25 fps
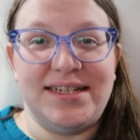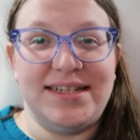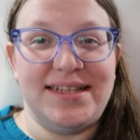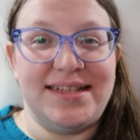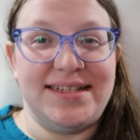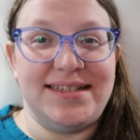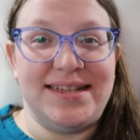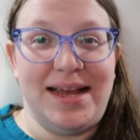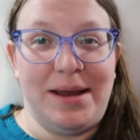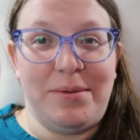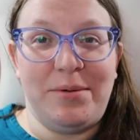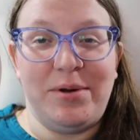into
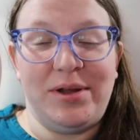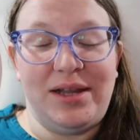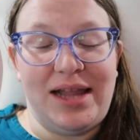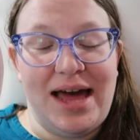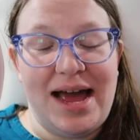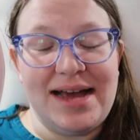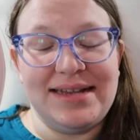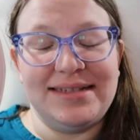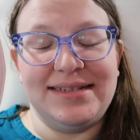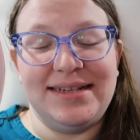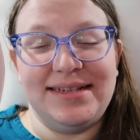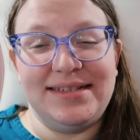the same
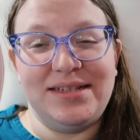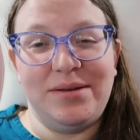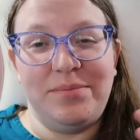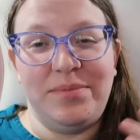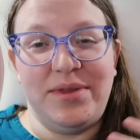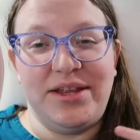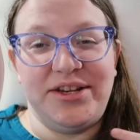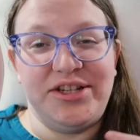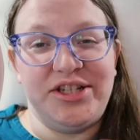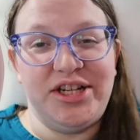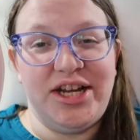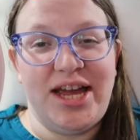
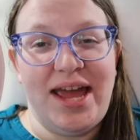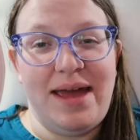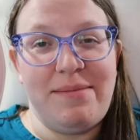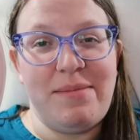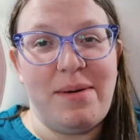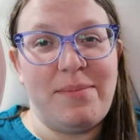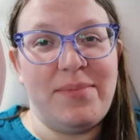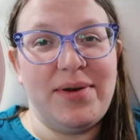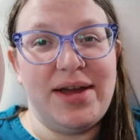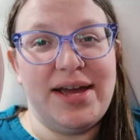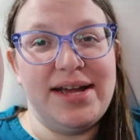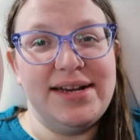classism that she
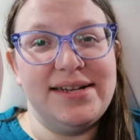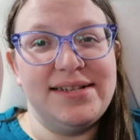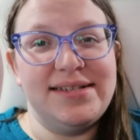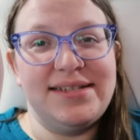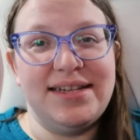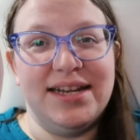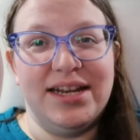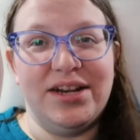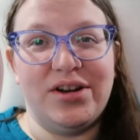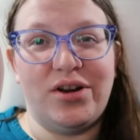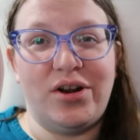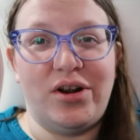came up
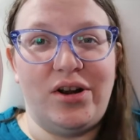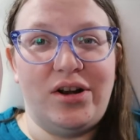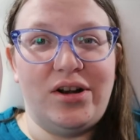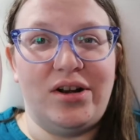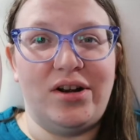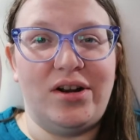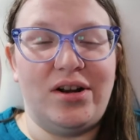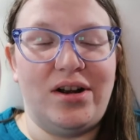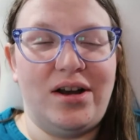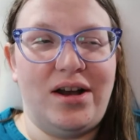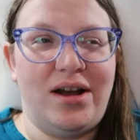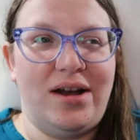against in
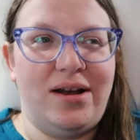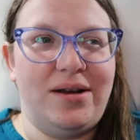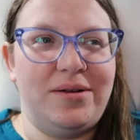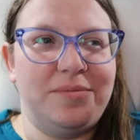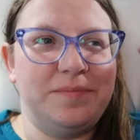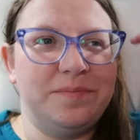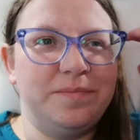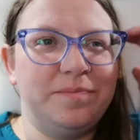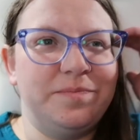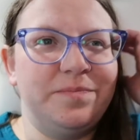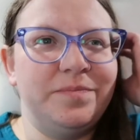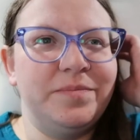
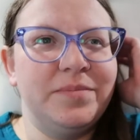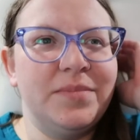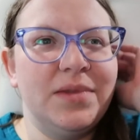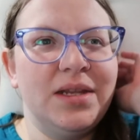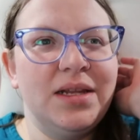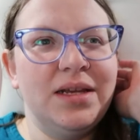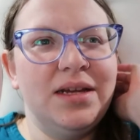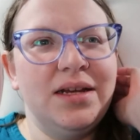her